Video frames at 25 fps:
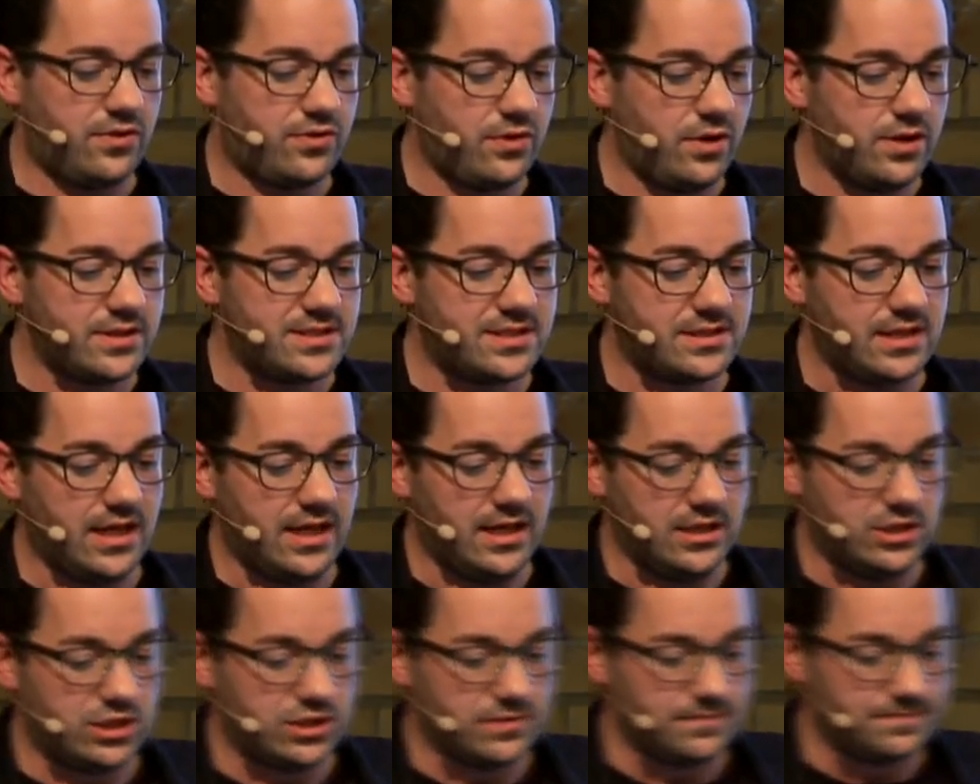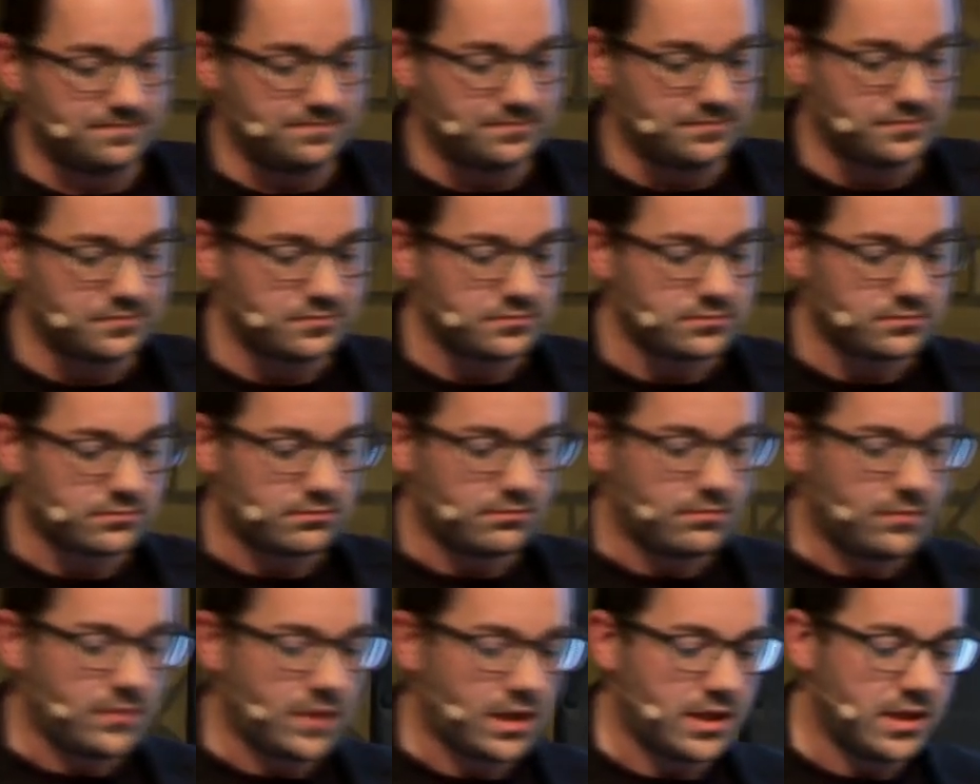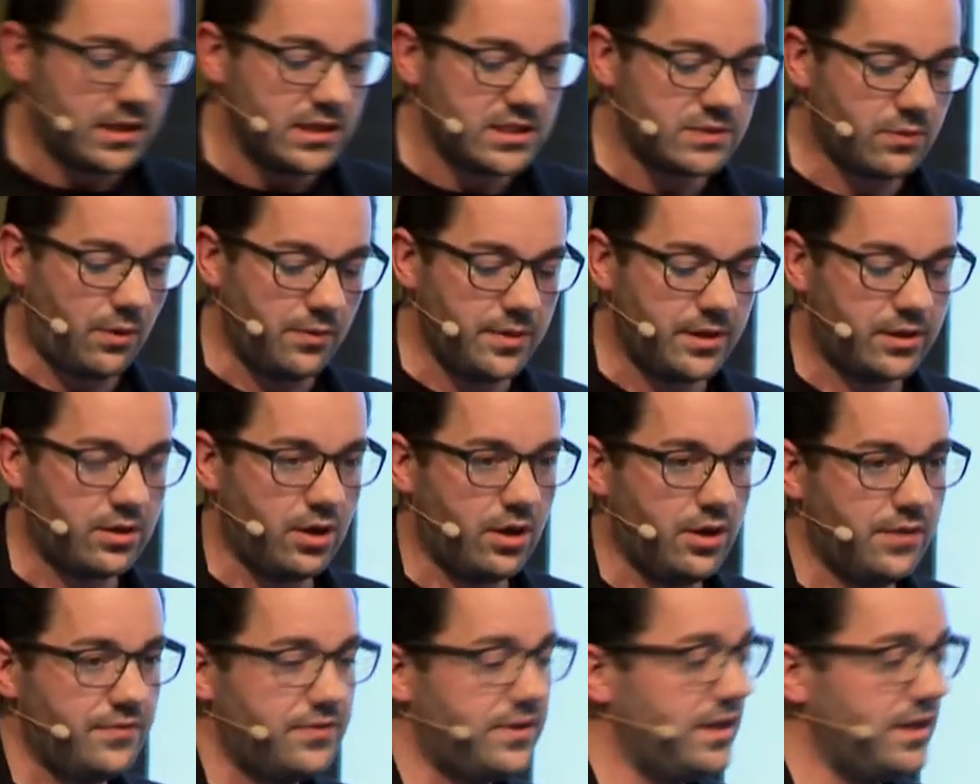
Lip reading: third stage is what we call